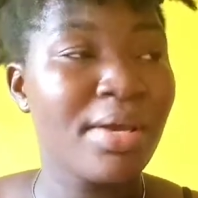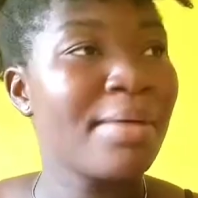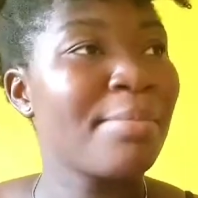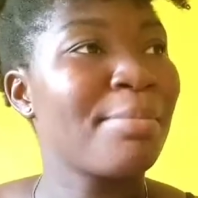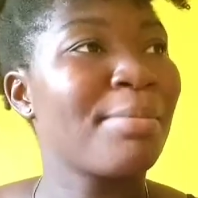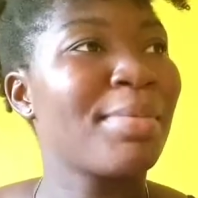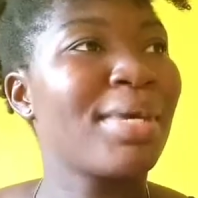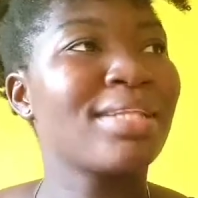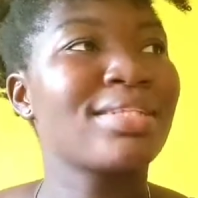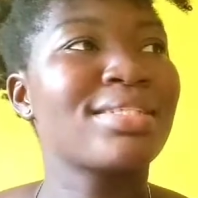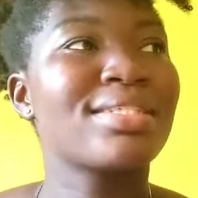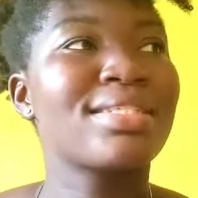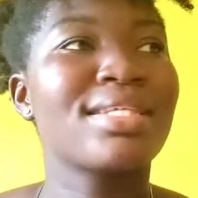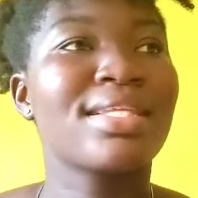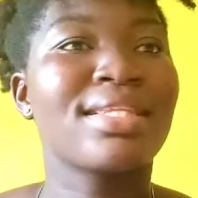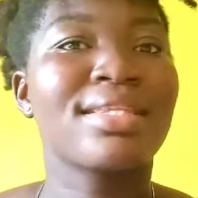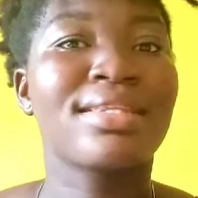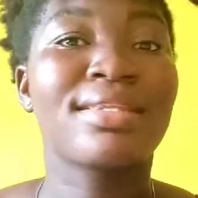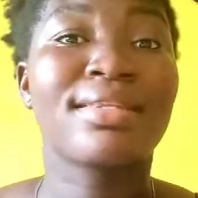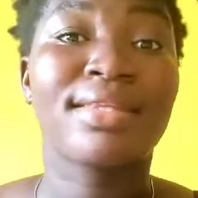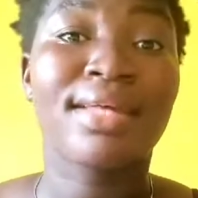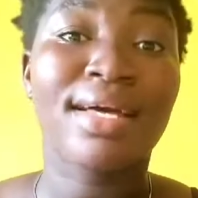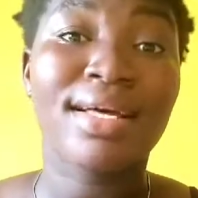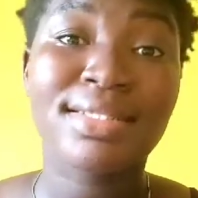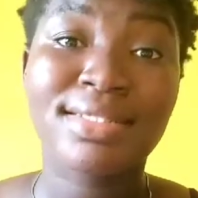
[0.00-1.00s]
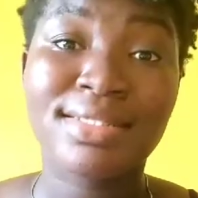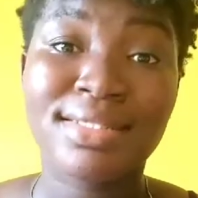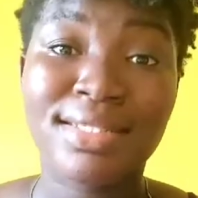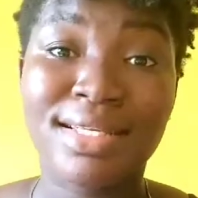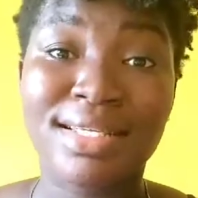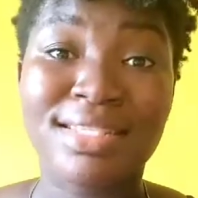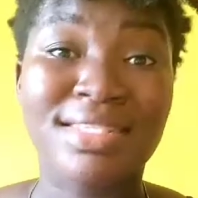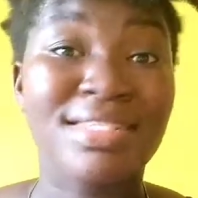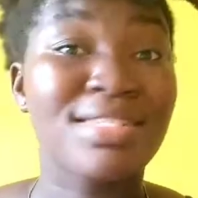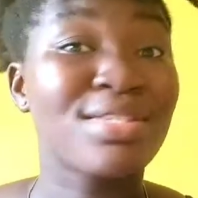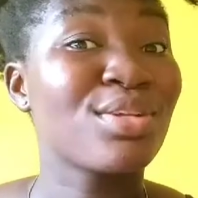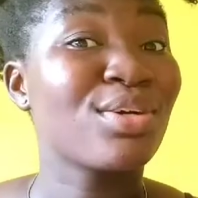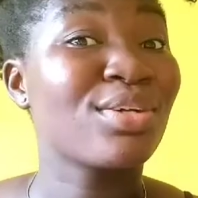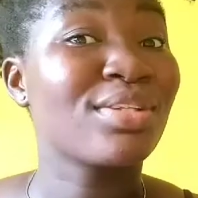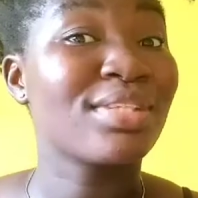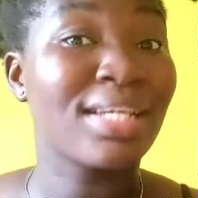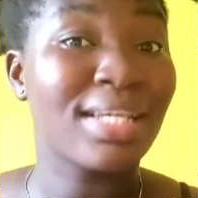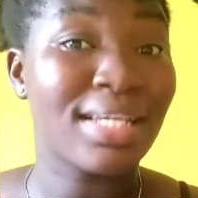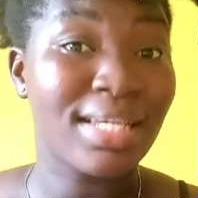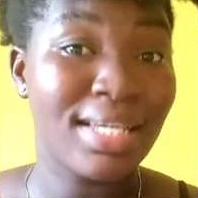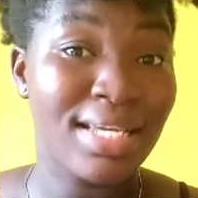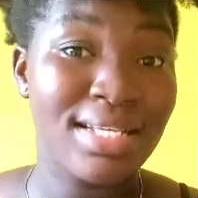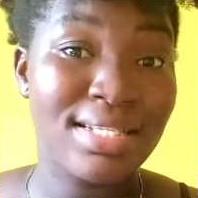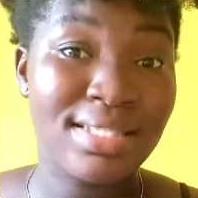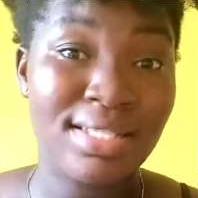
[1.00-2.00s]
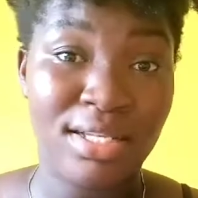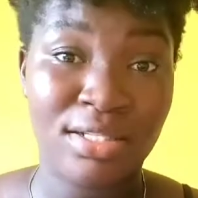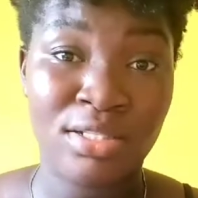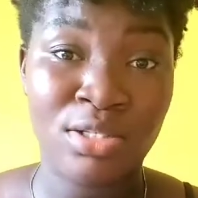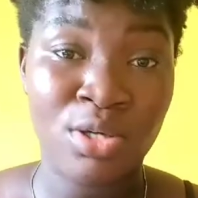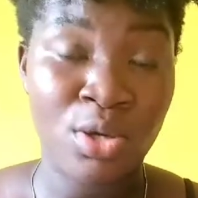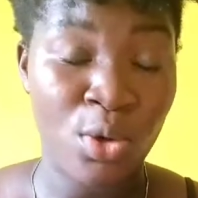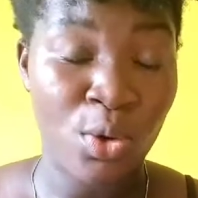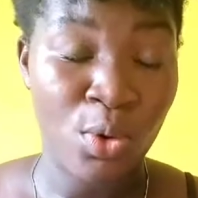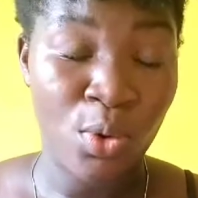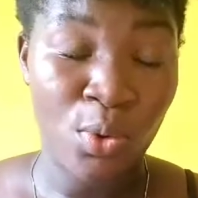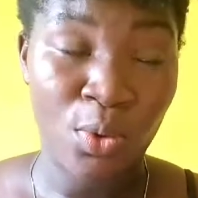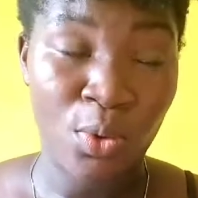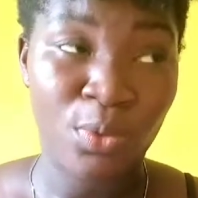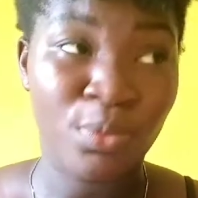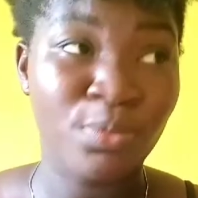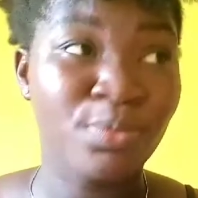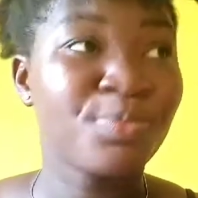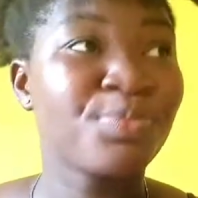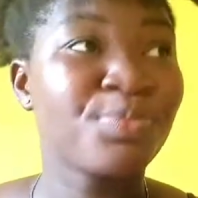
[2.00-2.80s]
But that is not the case at all.